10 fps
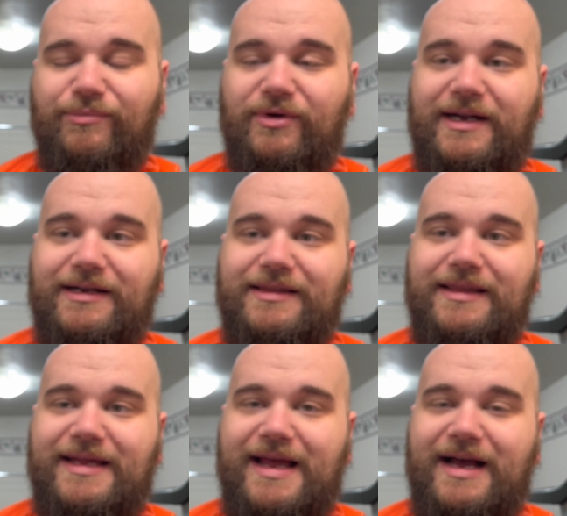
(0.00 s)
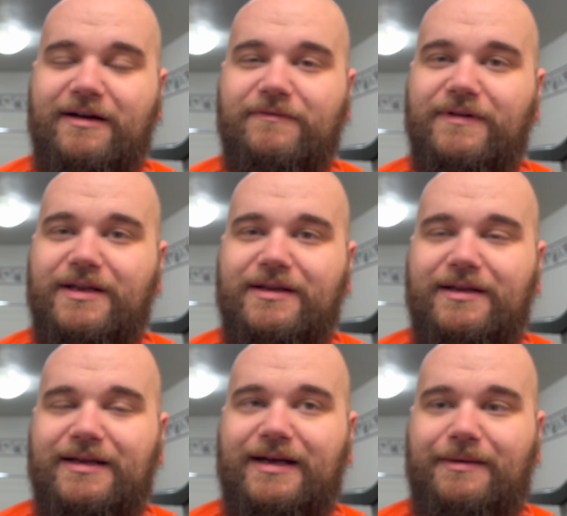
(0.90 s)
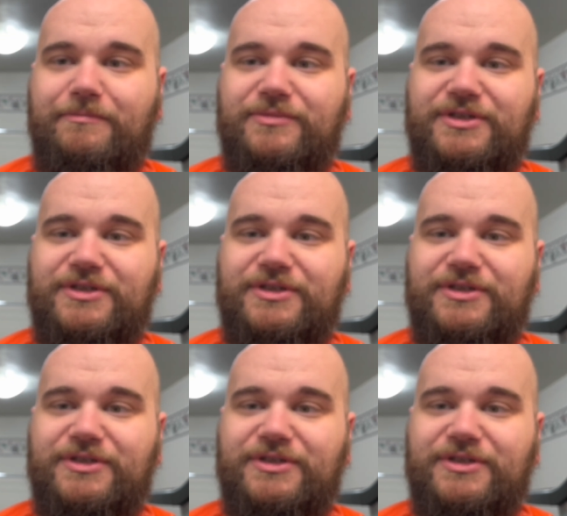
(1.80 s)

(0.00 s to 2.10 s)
product that they have.